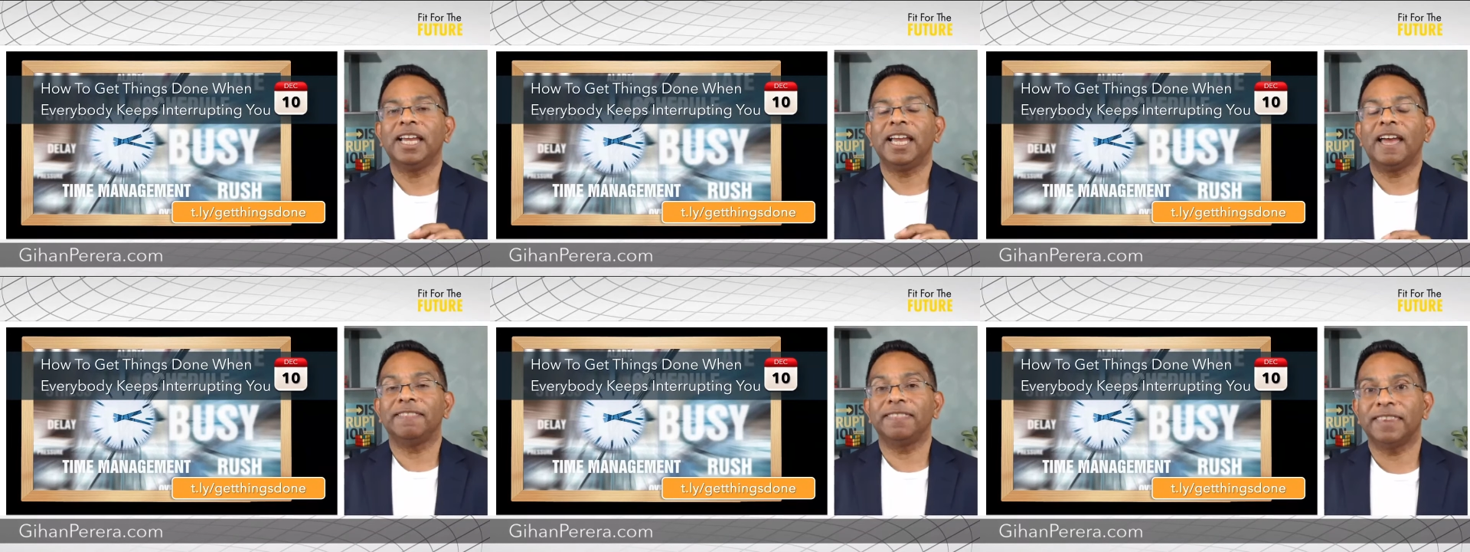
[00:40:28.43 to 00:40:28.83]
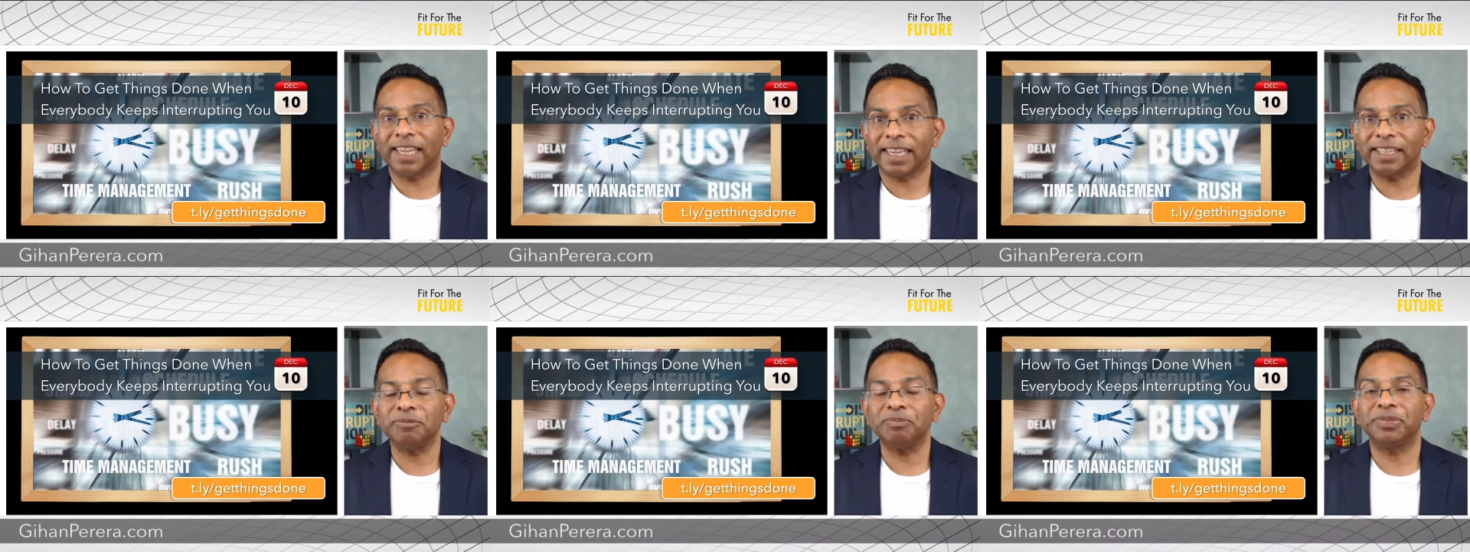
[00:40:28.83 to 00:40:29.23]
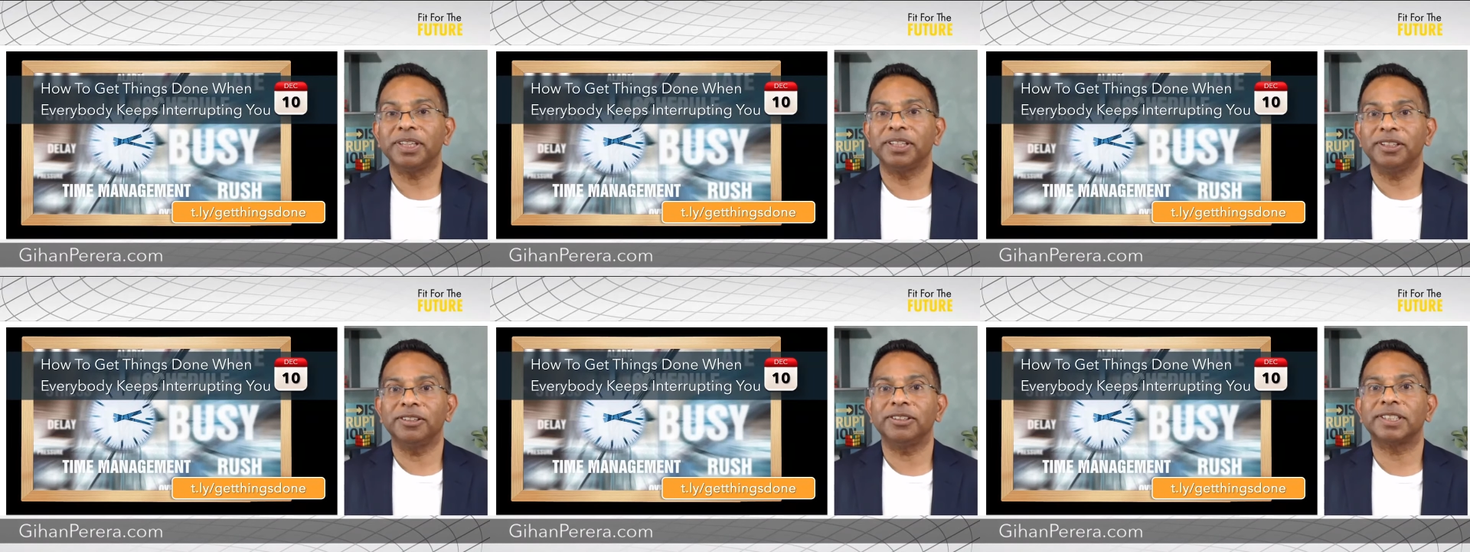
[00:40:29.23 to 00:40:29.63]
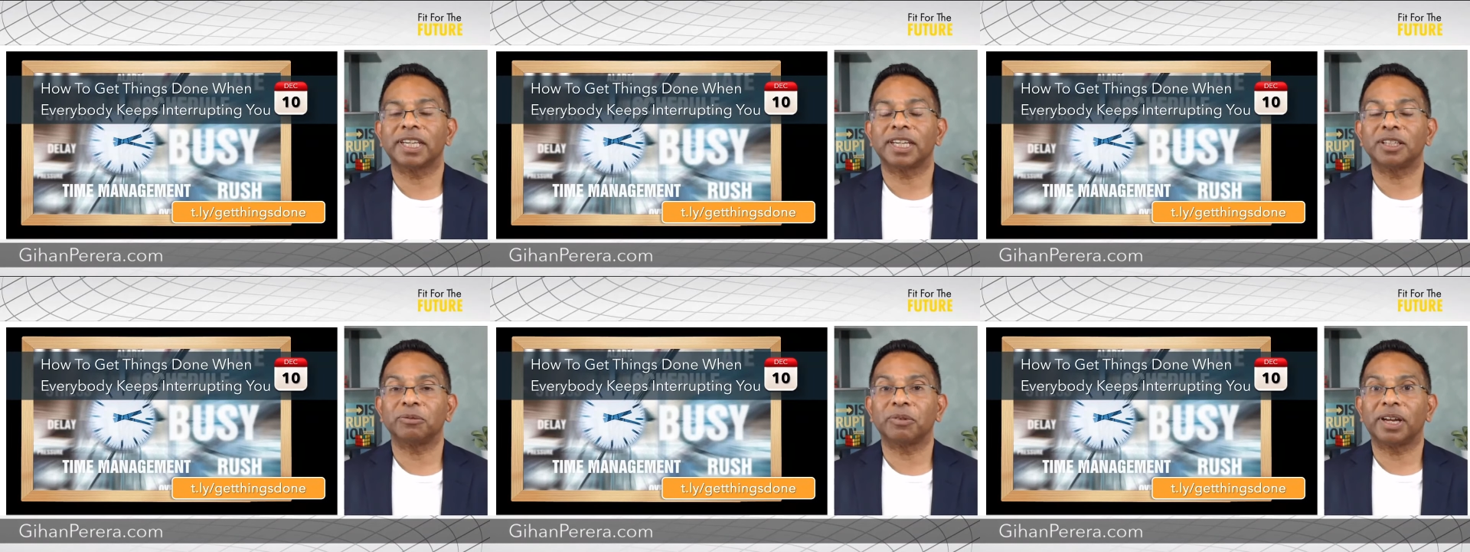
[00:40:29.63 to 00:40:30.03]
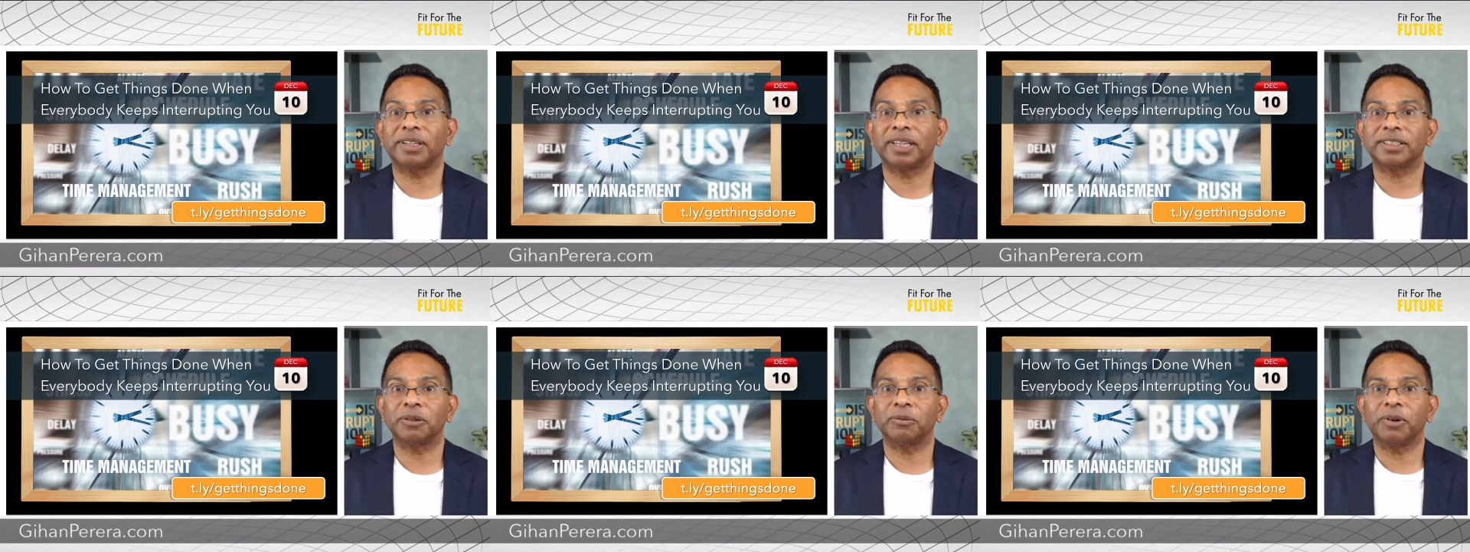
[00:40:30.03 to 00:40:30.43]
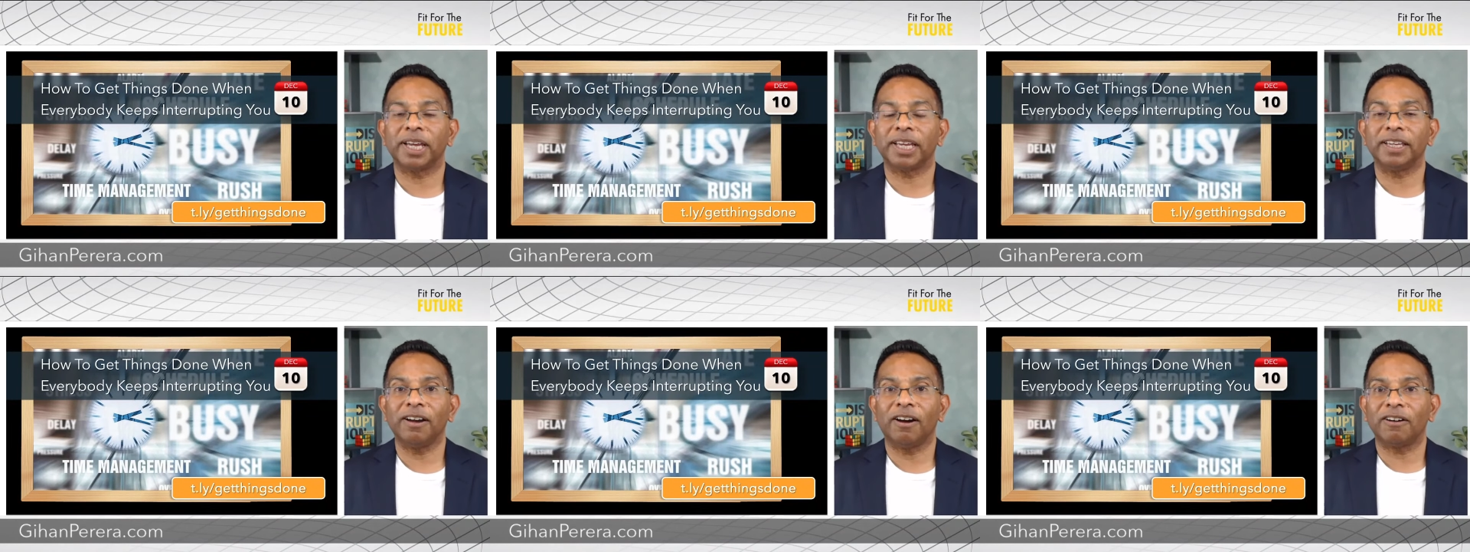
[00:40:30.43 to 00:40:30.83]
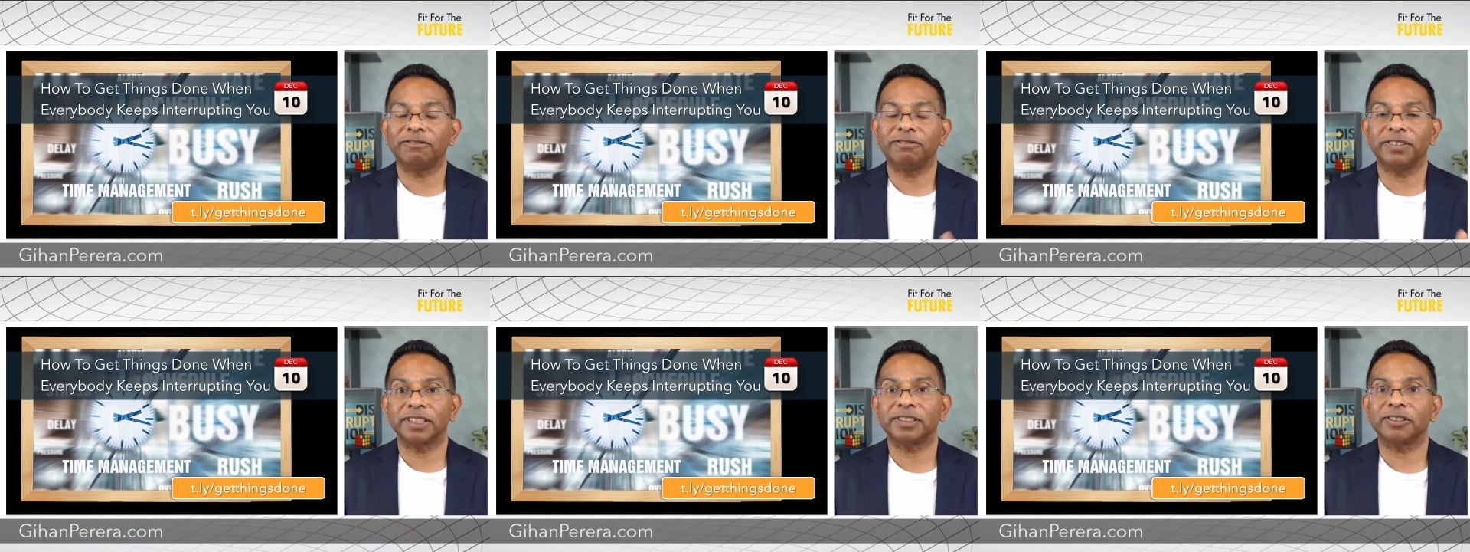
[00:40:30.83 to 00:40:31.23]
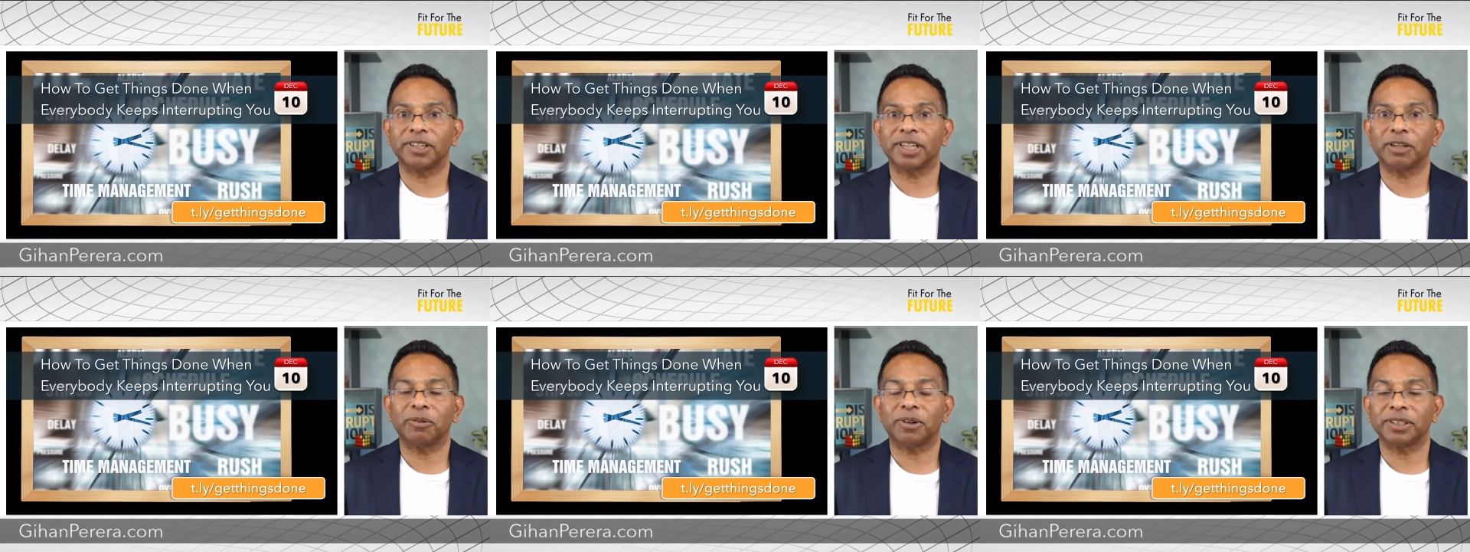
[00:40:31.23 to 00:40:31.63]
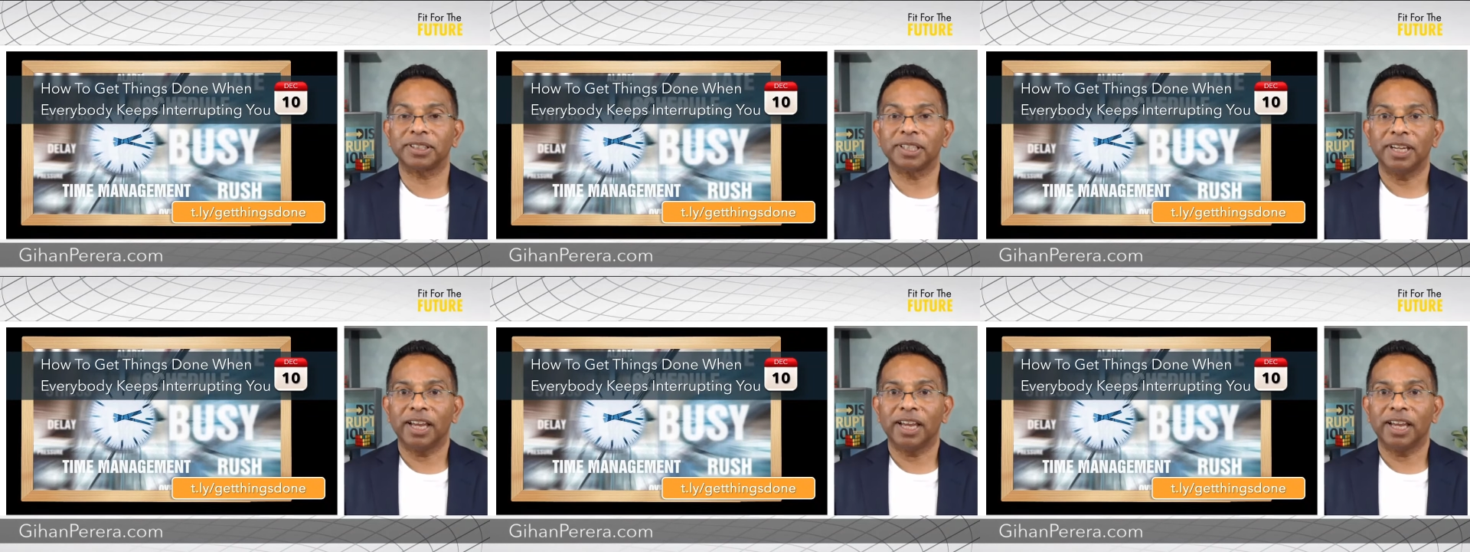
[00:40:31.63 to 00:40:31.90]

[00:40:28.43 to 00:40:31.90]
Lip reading: and then use that as a way of filtering what